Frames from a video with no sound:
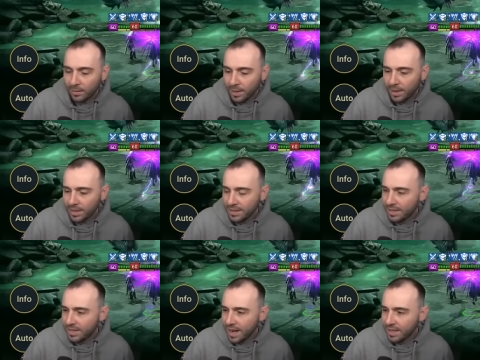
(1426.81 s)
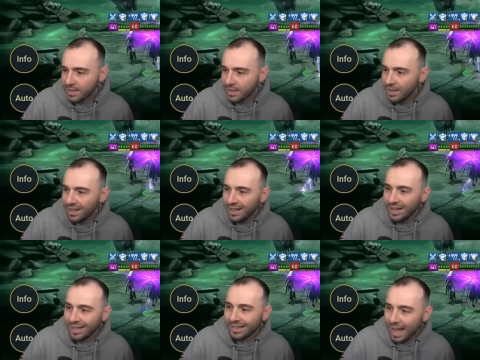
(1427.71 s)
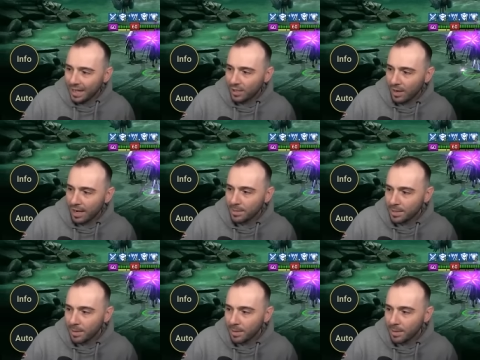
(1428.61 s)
Because it says attacks all enemies,